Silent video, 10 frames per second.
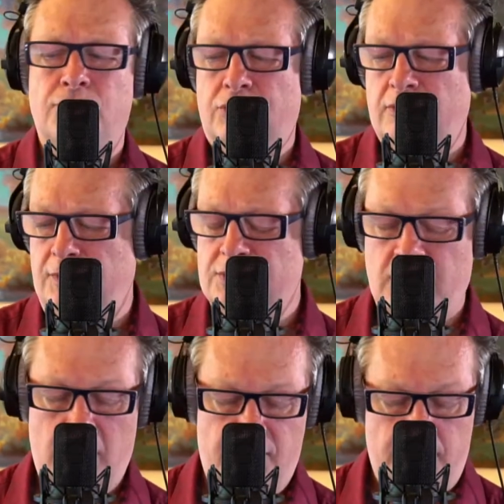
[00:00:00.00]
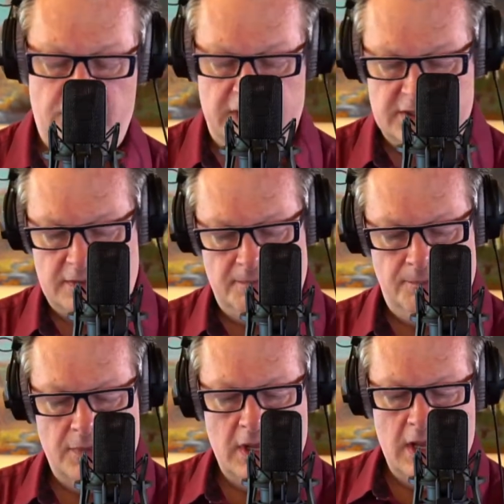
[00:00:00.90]
book reviews all over the place.
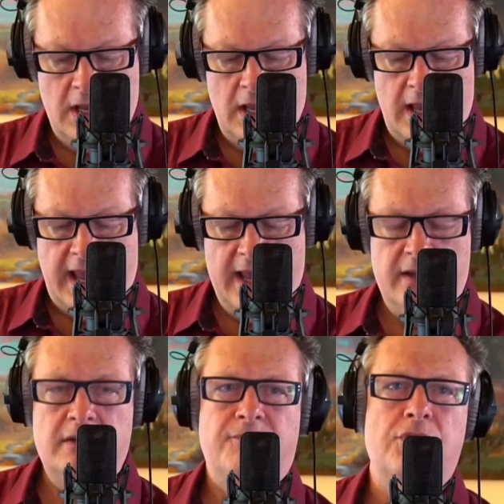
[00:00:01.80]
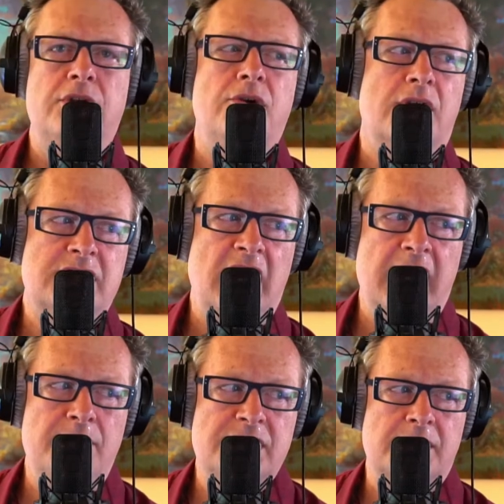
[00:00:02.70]
And for the New York
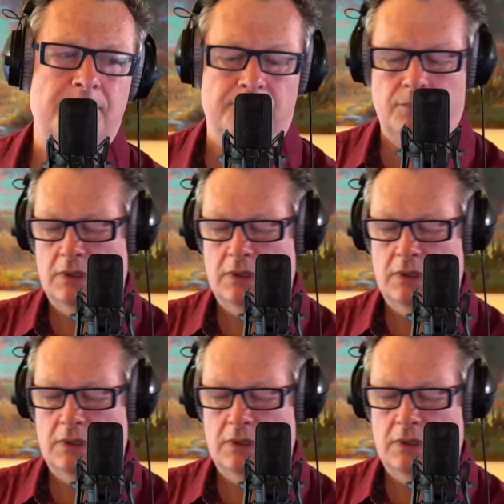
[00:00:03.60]
Times,